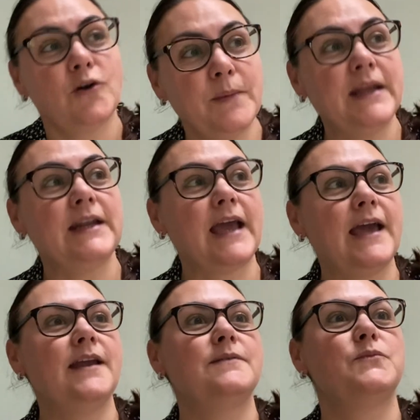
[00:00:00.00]
Come in, get
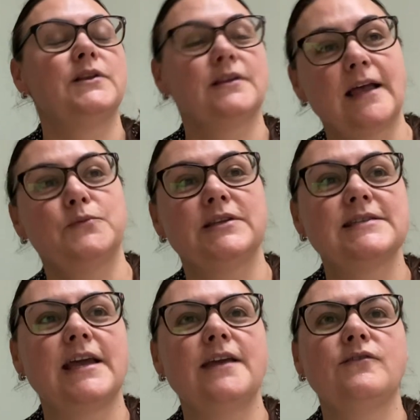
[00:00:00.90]
in, we'll
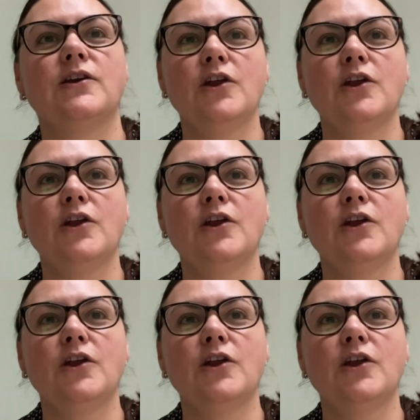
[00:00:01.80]
save you.